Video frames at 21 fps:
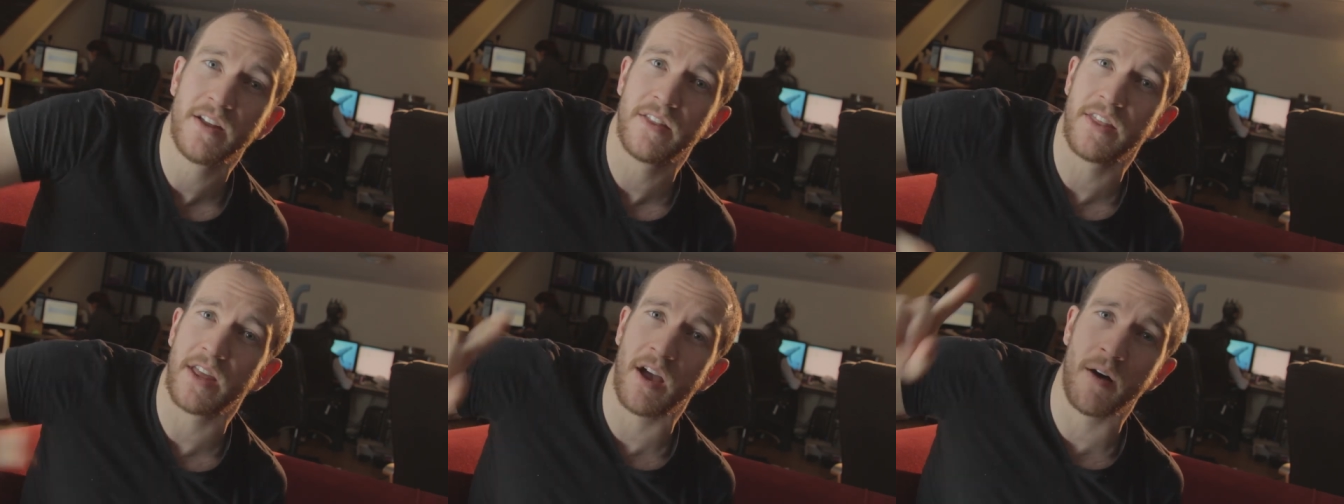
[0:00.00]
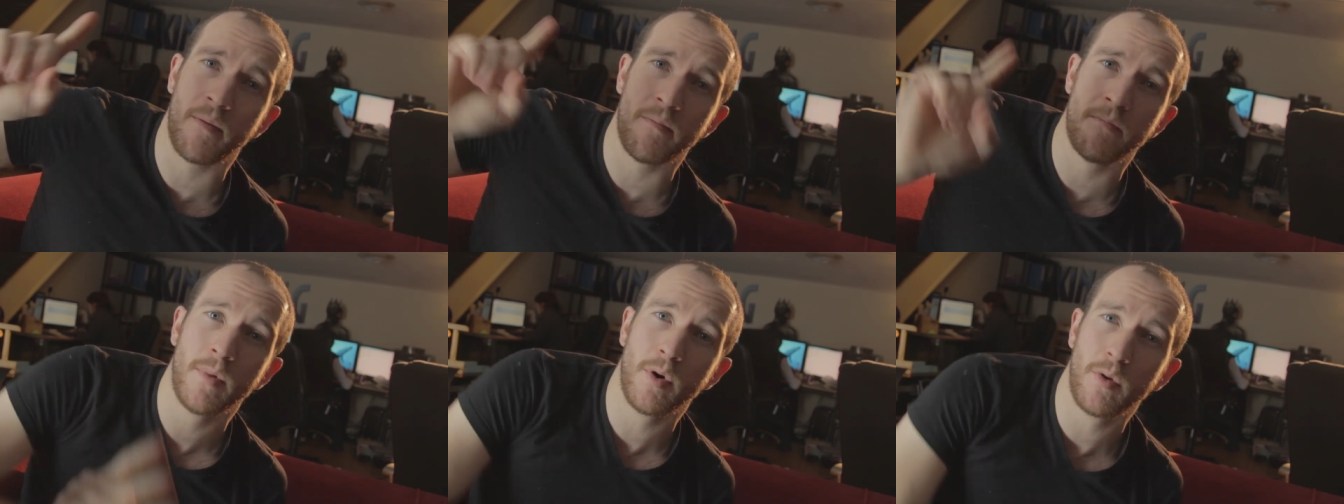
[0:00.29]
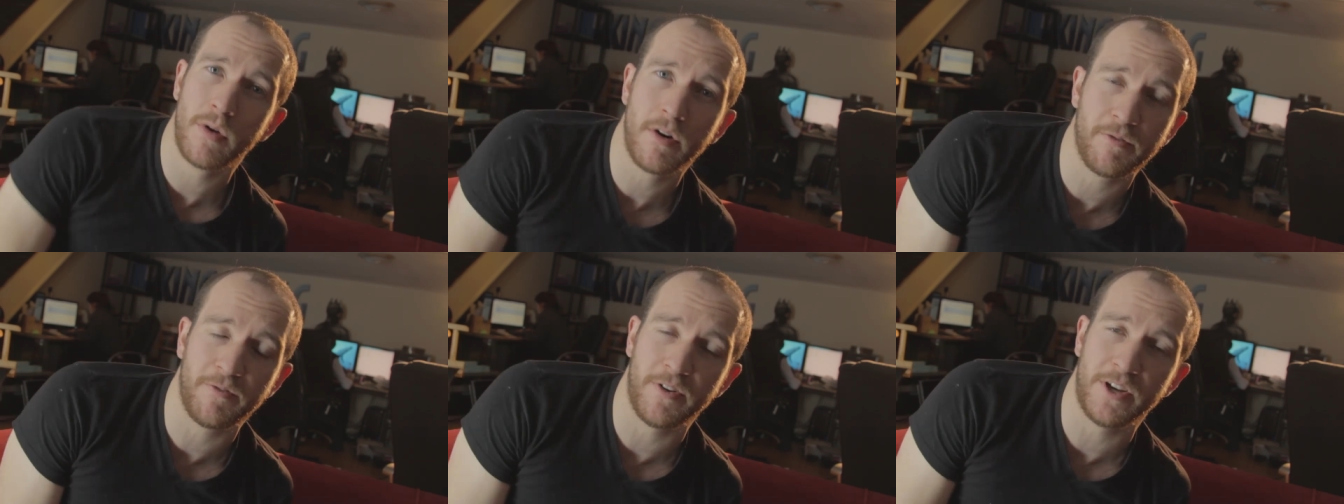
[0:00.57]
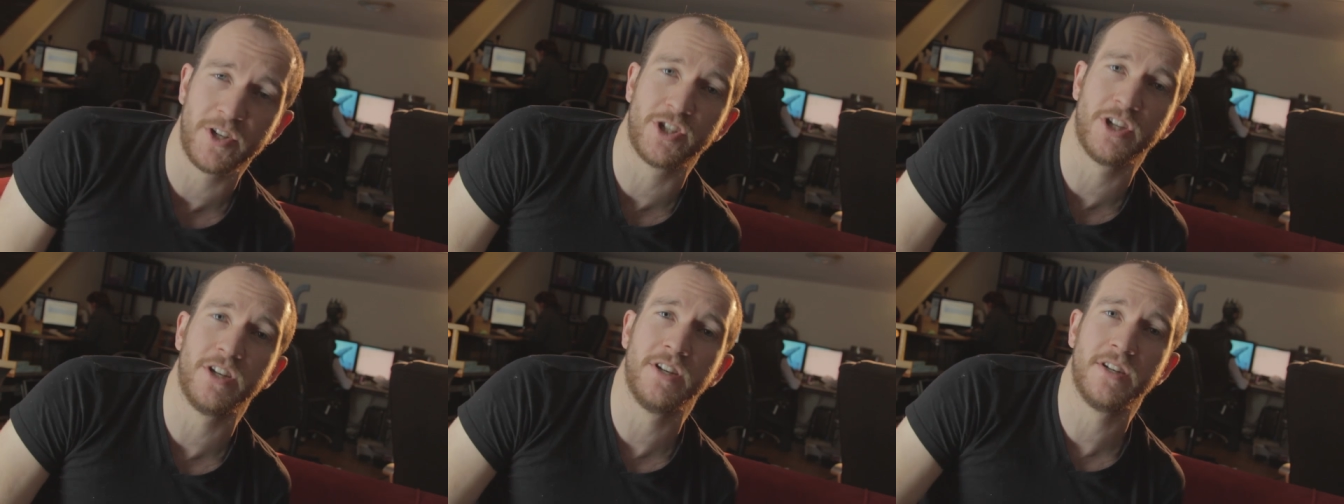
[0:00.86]
they are more
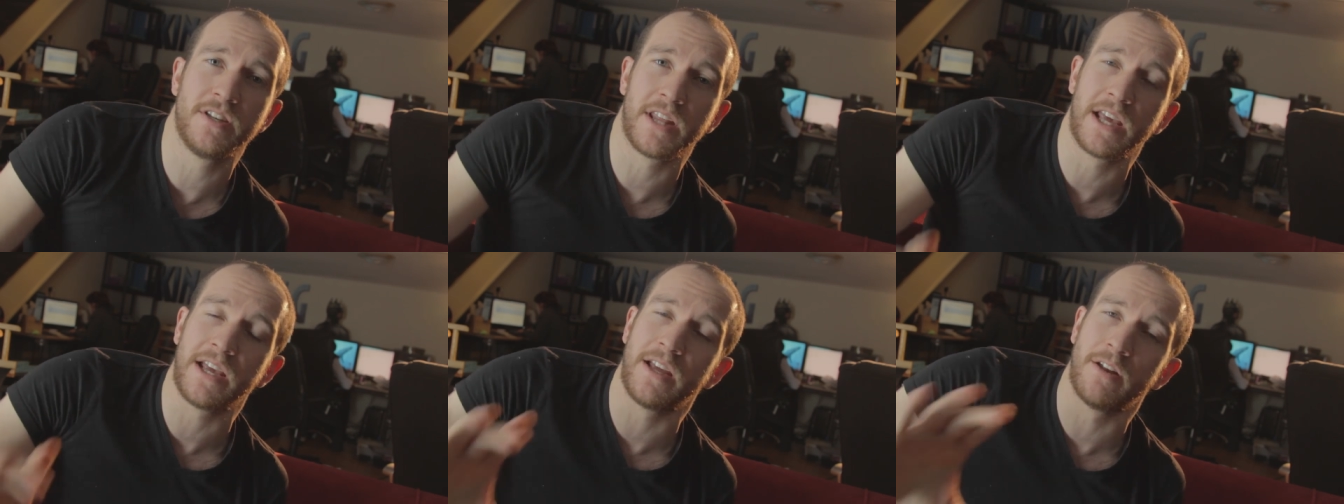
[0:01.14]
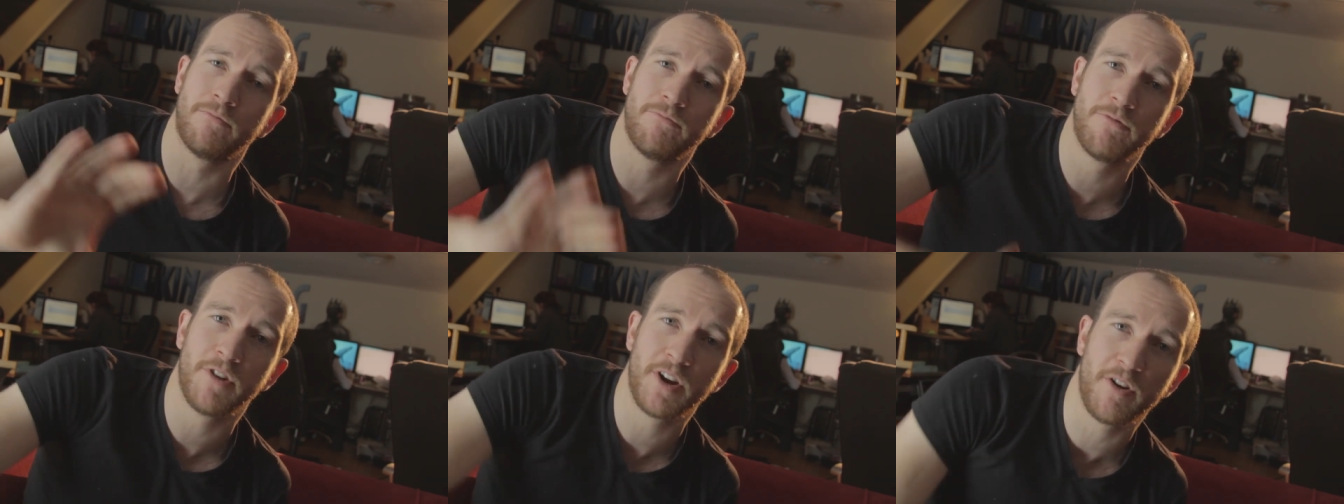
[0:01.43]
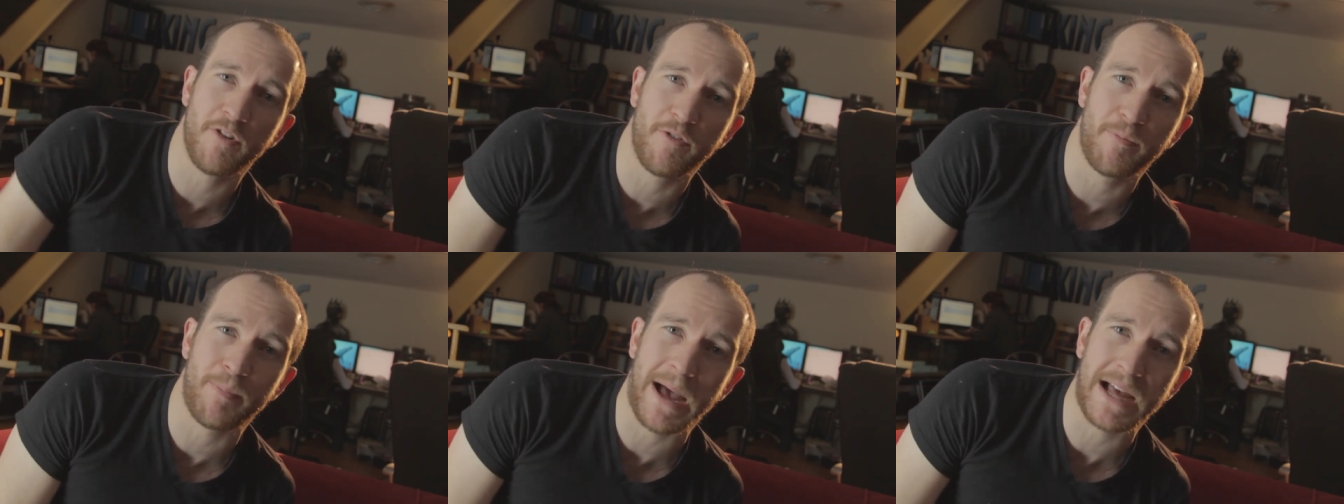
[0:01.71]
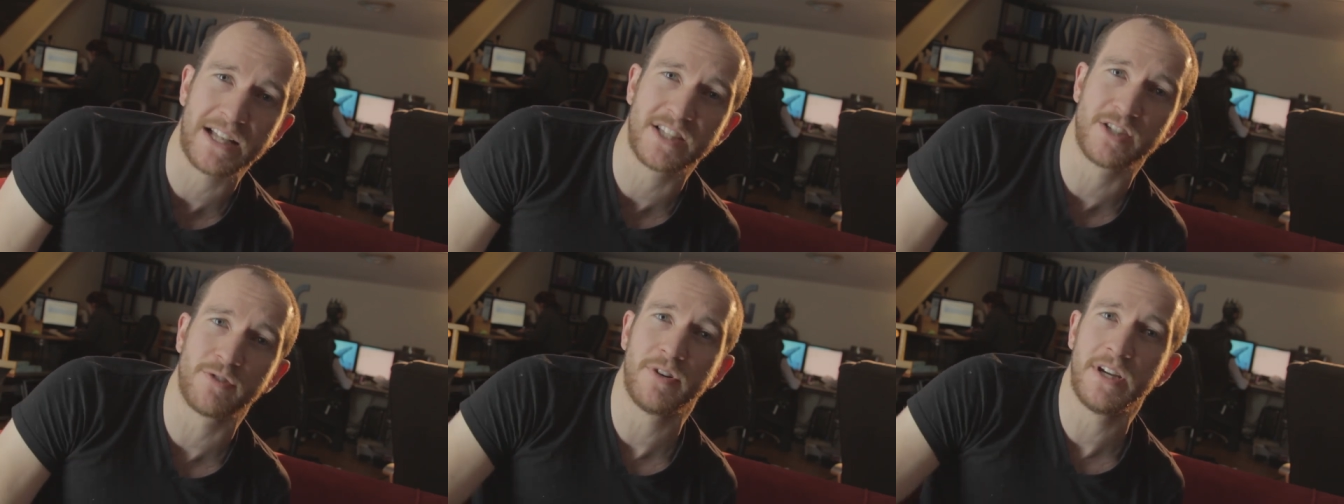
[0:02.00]
efficient, they can run off
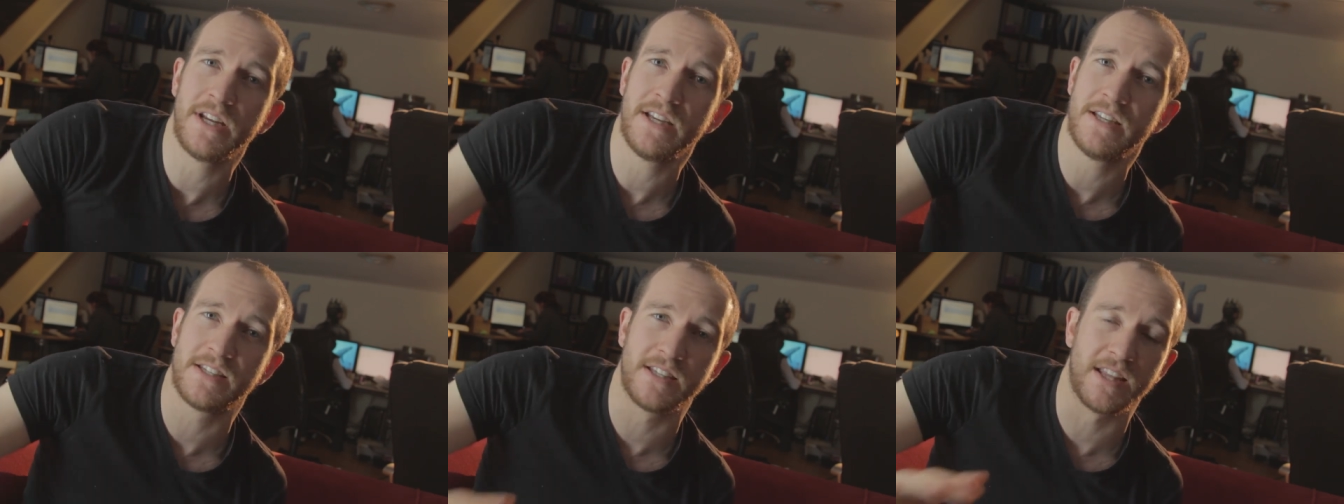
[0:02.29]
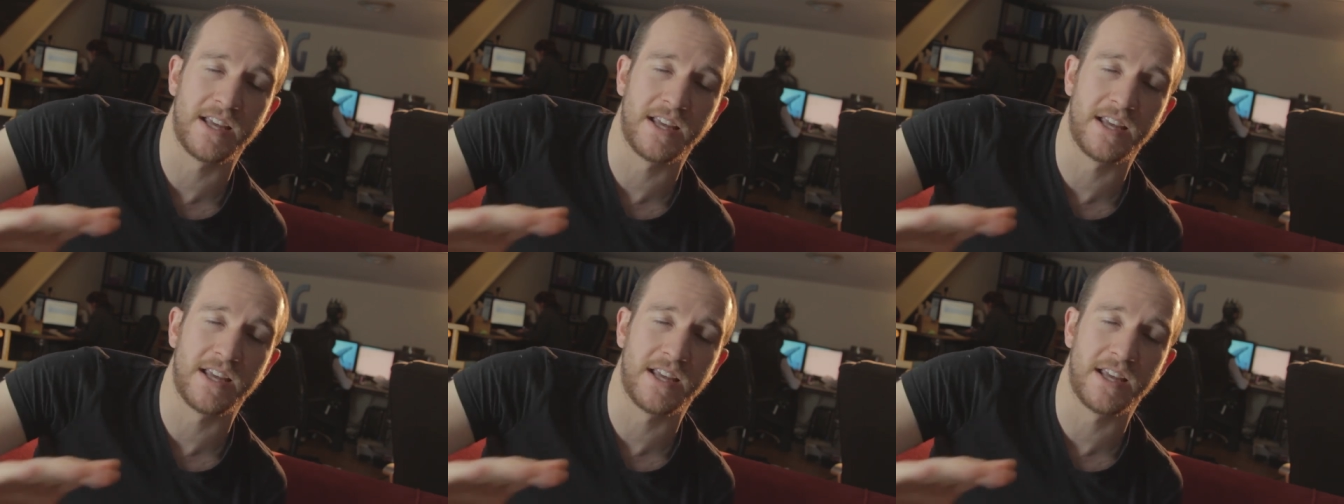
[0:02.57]
batteries,